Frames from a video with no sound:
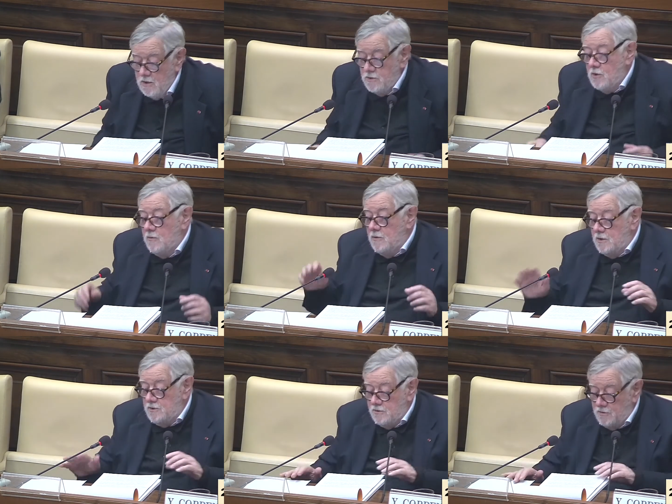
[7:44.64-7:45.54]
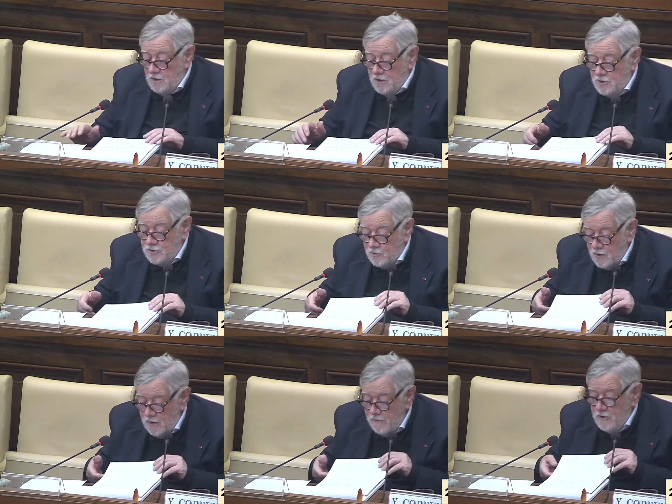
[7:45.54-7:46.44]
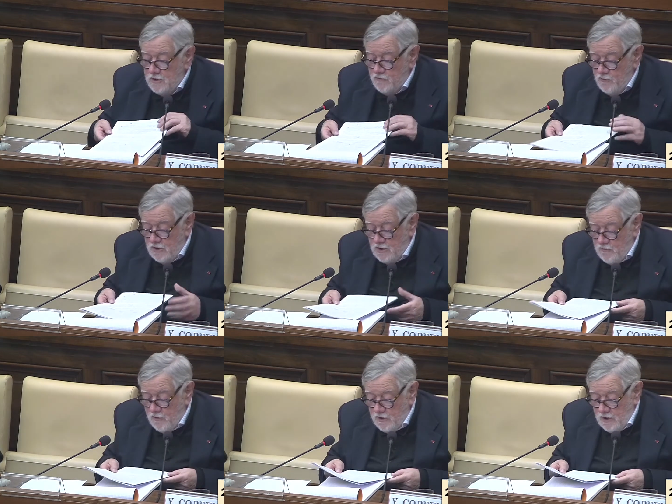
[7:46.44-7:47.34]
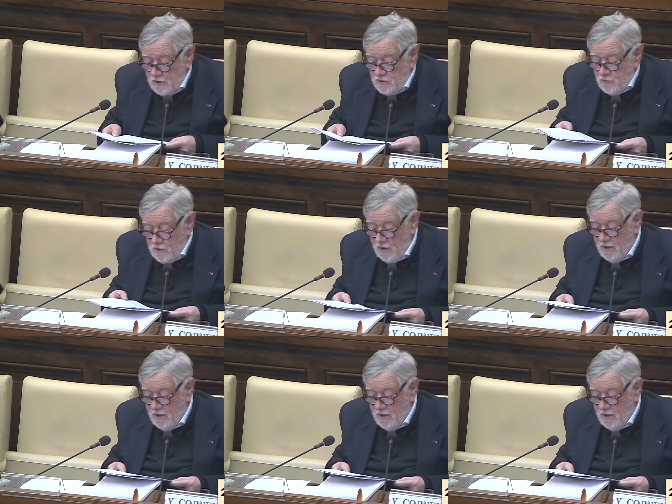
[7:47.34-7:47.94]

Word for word: So that's the history, it's finished for the history.